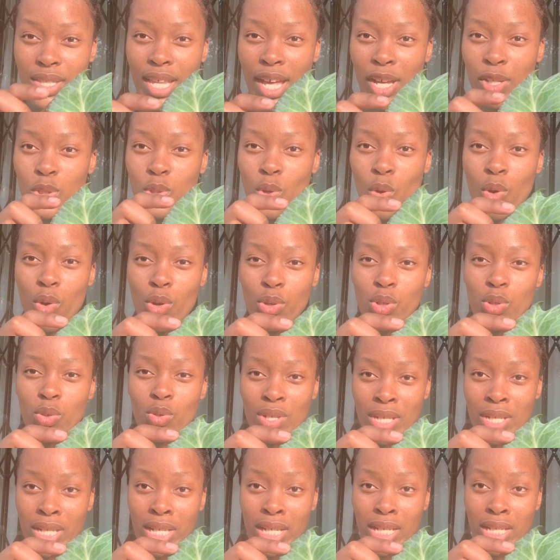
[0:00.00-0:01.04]
That's all you
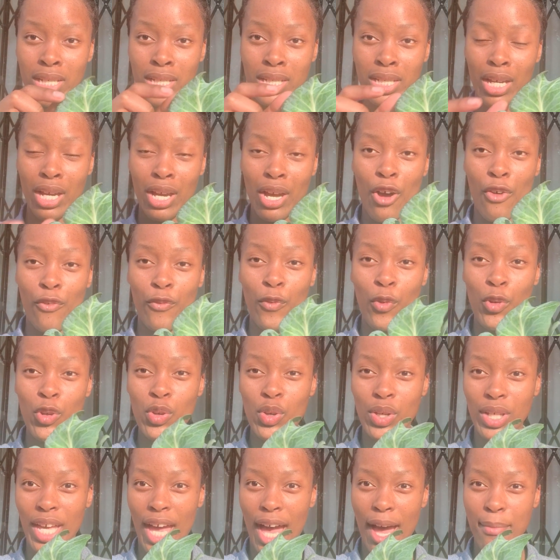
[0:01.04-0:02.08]
need for
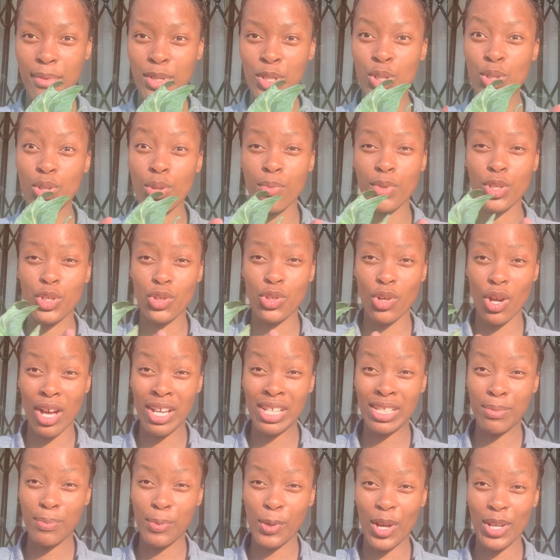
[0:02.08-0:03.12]
your cabbage to be
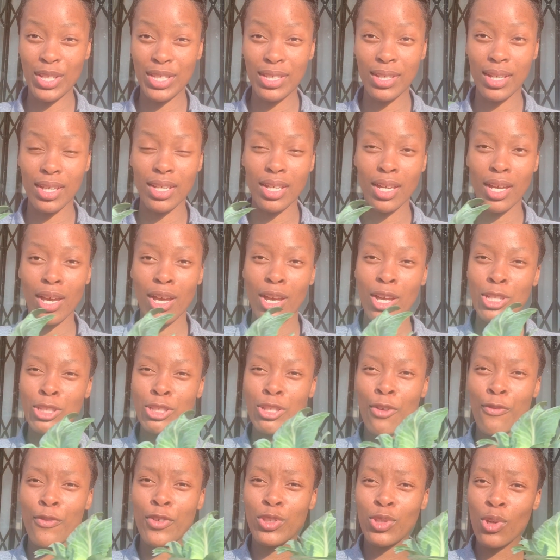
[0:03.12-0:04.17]
transplanted.
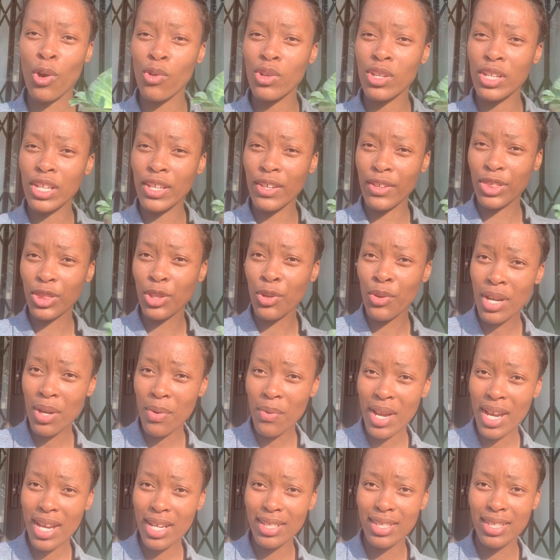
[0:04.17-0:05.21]
So if it's only 3
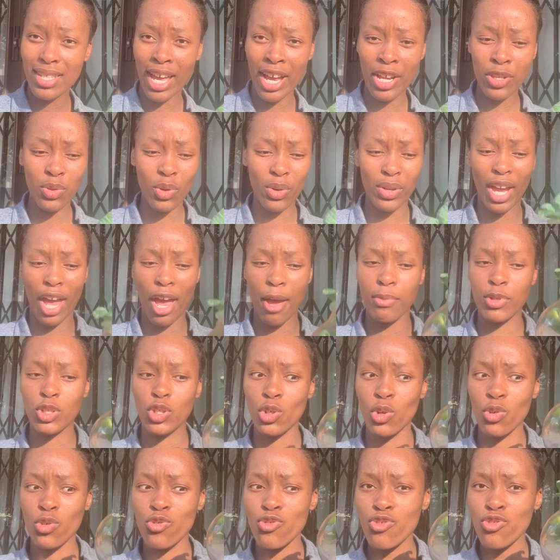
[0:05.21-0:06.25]
weeks and your
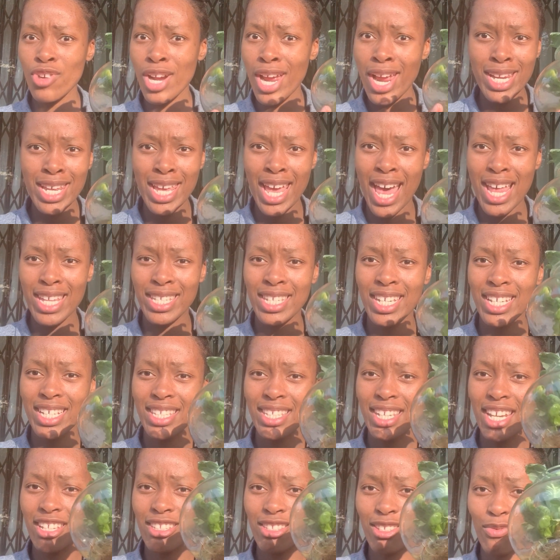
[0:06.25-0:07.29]
cabbage already has an
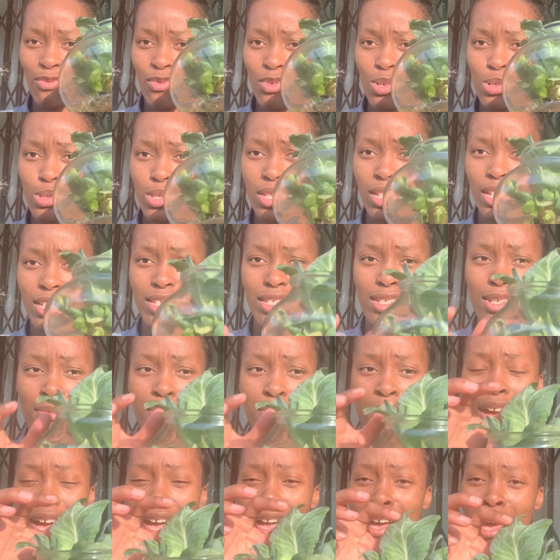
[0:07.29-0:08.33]
extensive root system
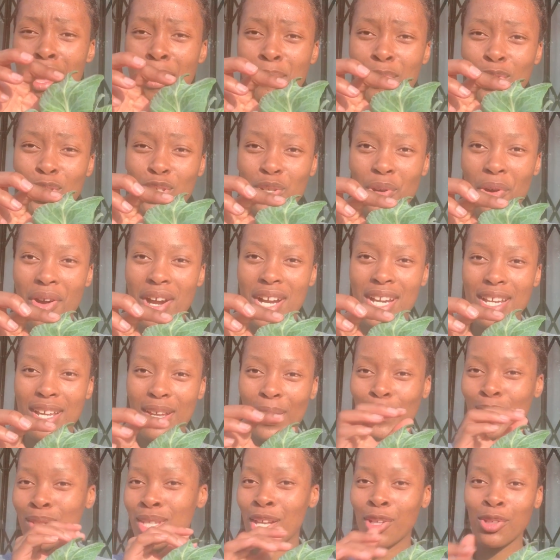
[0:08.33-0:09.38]
and mature
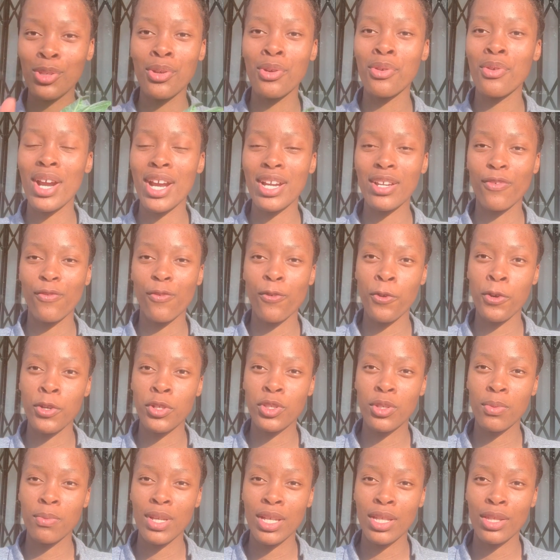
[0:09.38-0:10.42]
leaves, then you're ready for it
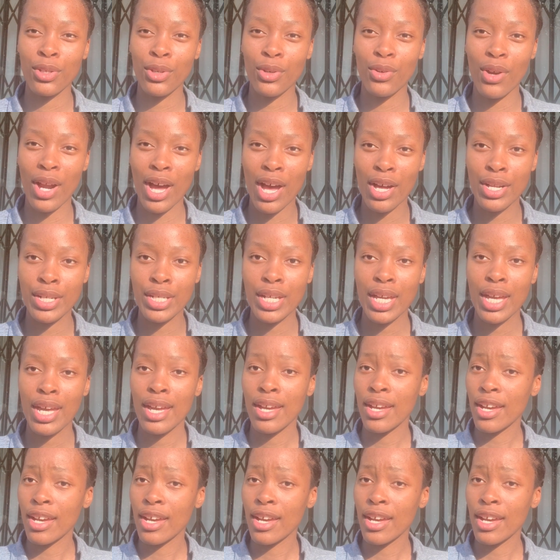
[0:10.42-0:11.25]
to be in the ground.